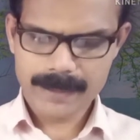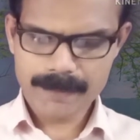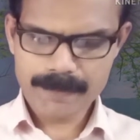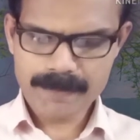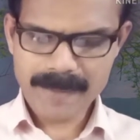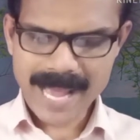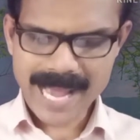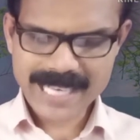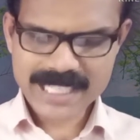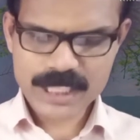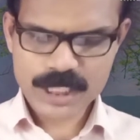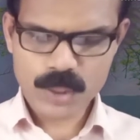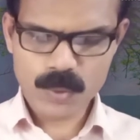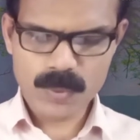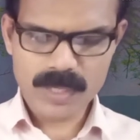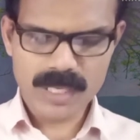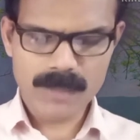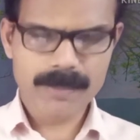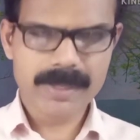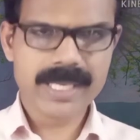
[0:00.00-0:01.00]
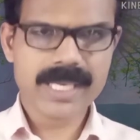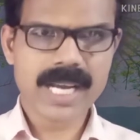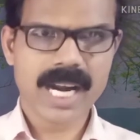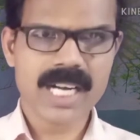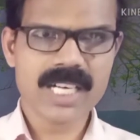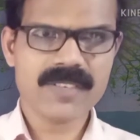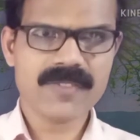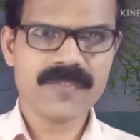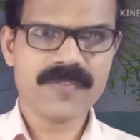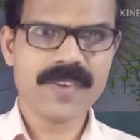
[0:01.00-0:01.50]
impact will be
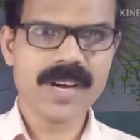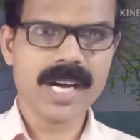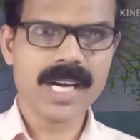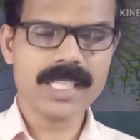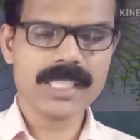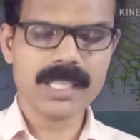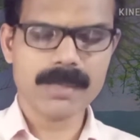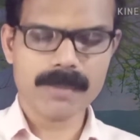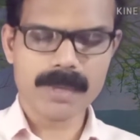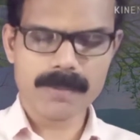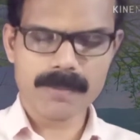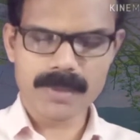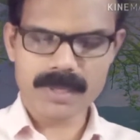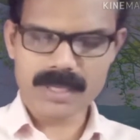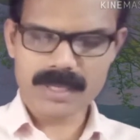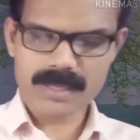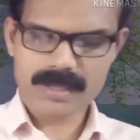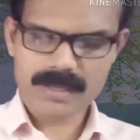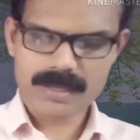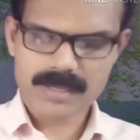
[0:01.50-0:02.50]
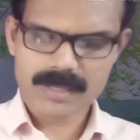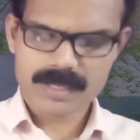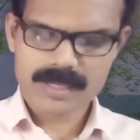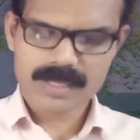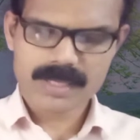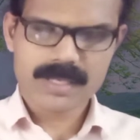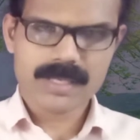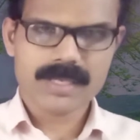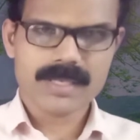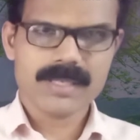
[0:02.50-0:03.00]
unfathomable,
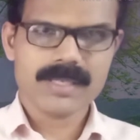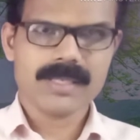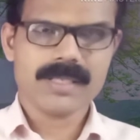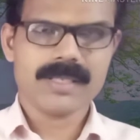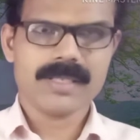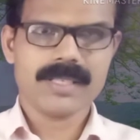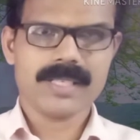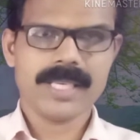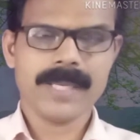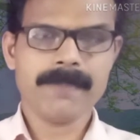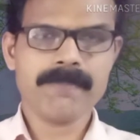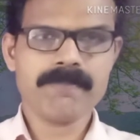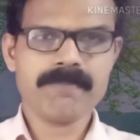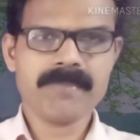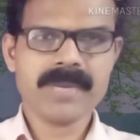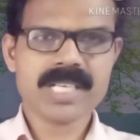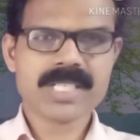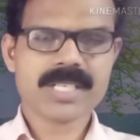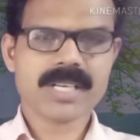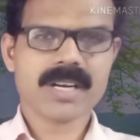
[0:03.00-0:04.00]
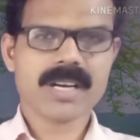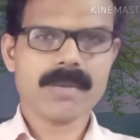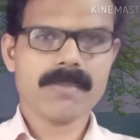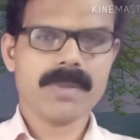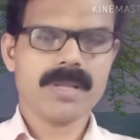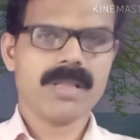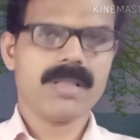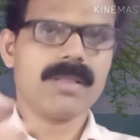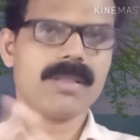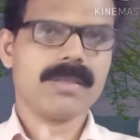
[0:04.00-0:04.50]

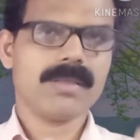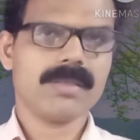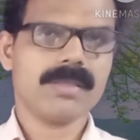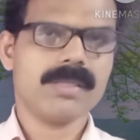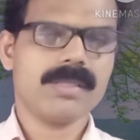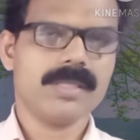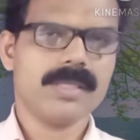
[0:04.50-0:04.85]
immeasurable.